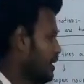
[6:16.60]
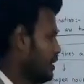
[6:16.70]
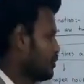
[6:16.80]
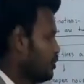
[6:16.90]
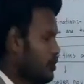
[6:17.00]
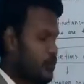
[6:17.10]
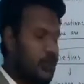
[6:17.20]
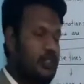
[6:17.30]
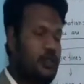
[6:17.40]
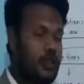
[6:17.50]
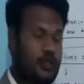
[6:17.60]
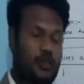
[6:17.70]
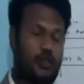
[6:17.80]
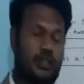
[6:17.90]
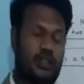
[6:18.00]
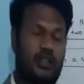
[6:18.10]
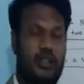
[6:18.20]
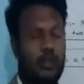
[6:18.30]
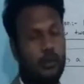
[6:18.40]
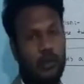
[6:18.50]
Yeah, soldier means all the soldiers
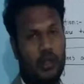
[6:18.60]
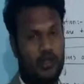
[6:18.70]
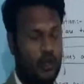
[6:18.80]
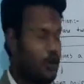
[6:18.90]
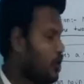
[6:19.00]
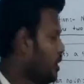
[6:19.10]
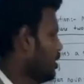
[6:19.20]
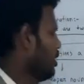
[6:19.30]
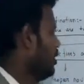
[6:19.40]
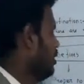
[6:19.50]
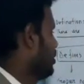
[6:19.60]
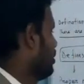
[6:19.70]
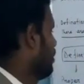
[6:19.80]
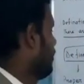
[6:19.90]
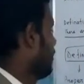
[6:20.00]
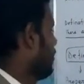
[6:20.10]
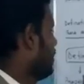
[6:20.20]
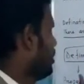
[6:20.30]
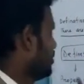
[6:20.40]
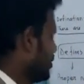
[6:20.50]
in the world. So,
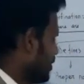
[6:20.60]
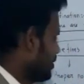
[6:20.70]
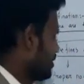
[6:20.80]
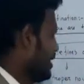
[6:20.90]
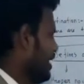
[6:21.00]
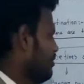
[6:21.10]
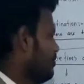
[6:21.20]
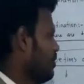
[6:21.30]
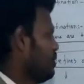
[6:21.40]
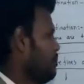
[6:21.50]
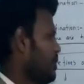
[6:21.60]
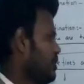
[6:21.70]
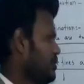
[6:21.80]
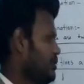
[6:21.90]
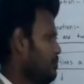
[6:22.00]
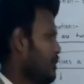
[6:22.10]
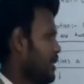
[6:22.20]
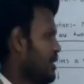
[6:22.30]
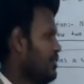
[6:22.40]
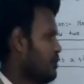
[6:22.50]
generic name for a person,
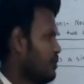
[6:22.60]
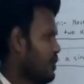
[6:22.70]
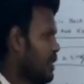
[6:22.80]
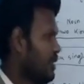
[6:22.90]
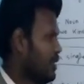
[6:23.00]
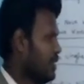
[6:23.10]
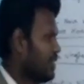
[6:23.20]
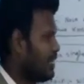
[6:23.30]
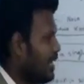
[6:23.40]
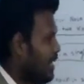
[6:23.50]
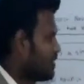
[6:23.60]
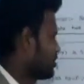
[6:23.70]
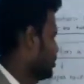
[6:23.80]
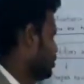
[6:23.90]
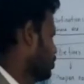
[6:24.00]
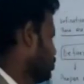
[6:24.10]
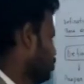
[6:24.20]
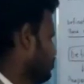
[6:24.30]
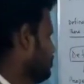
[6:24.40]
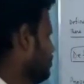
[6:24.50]
place, or thing in a class or
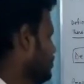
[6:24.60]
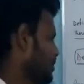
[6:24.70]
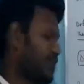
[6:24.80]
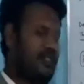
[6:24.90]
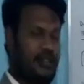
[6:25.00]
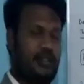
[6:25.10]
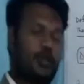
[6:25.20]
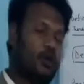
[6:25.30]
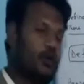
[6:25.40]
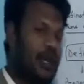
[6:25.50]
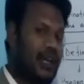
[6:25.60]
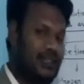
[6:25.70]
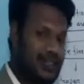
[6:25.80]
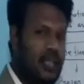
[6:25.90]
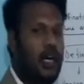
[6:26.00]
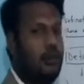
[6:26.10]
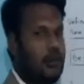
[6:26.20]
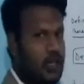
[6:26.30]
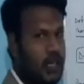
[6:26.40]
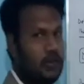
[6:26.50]
group is known as
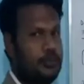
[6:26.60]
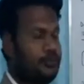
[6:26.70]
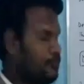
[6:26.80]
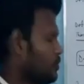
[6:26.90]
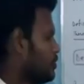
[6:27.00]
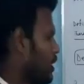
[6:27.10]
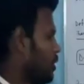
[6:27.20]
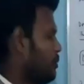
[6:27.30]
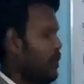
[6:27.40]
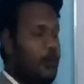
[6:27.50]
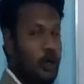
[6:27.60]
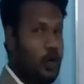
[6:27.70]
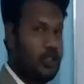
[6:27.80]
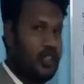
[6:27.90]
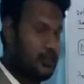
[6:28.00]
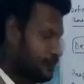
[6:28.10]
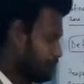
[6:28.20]
count noun. So I hope you have got it.